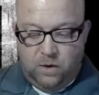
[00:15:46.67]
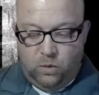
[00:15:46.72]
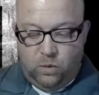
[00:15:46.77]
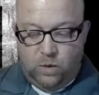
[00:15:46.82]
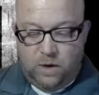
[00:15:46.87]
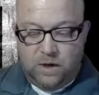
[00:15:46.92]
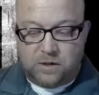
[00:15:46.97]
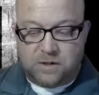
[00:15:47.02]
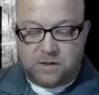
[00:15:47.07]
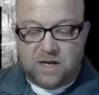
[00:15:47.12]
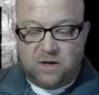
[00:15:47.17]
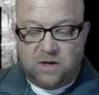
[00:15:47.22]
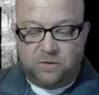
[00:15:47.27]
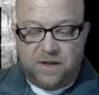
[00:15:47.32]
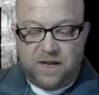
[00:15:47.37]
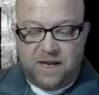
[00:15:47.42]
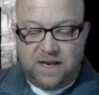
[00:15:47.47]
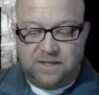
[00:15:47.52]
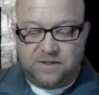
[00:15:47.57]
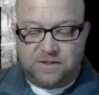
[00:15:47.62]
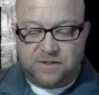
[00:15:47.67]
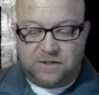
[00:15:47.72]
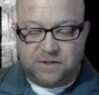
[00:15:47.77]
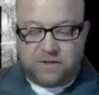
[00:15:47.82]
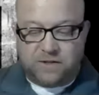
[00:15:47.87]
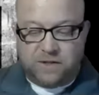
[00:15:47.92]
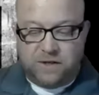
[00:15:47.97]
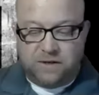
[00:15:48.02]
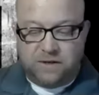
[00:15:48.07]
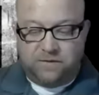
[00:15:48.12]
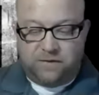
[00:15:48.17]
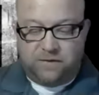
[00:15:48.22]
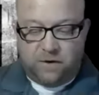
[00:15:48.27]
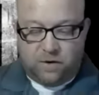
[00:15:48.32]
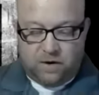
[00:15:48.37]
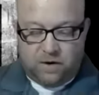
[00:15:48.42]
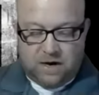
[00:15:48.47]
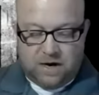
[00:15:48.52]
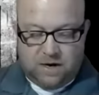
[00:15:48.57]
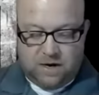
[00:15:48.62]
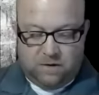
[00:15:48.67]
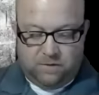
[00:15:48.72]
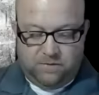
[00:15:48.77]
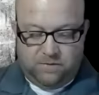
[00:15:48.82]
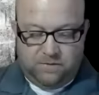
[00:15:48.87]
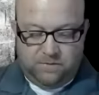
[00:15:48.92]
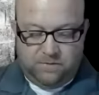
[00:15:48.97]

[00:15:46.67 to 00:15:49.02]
We are told that he stood far off.